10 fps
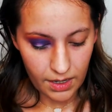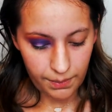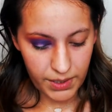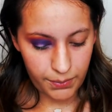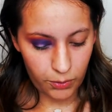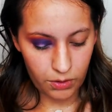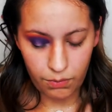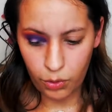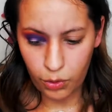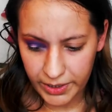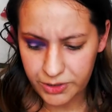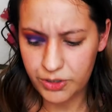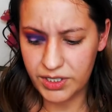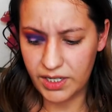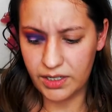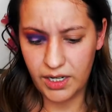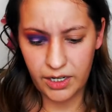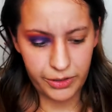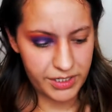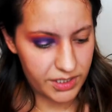people are more interested in cut
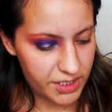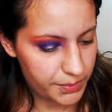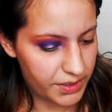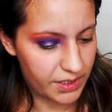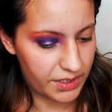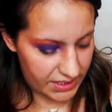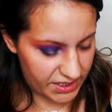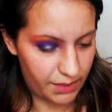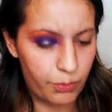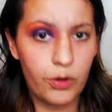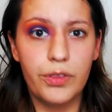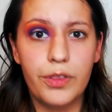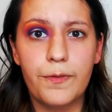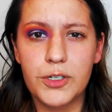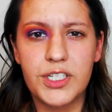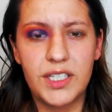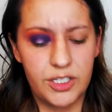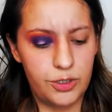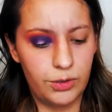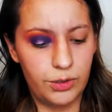creases, because that's, like, more the first thing
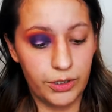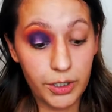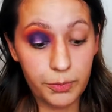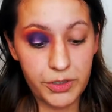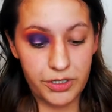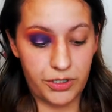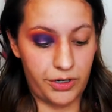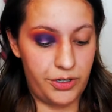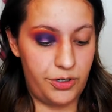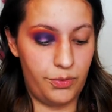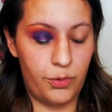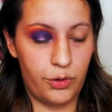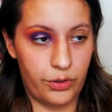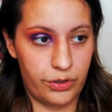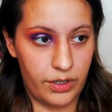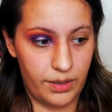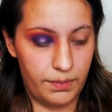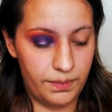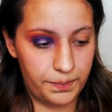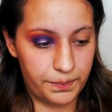that you learn when you're starting to do more
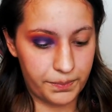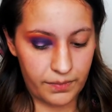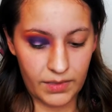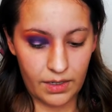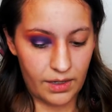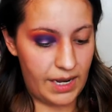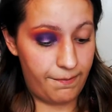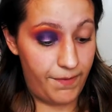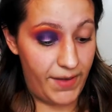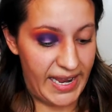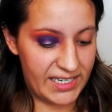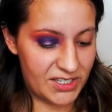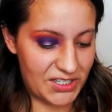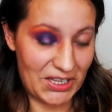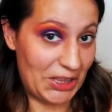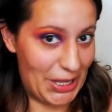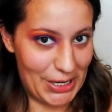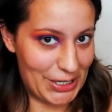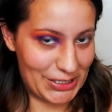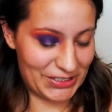advanced
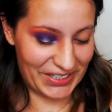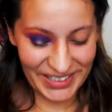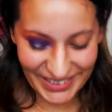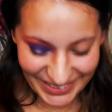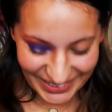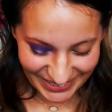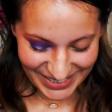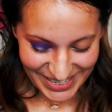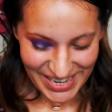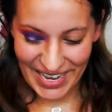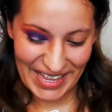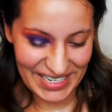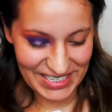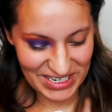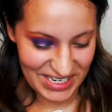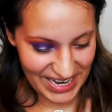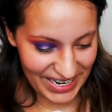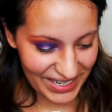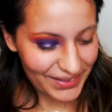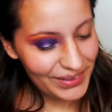looks, I like to say.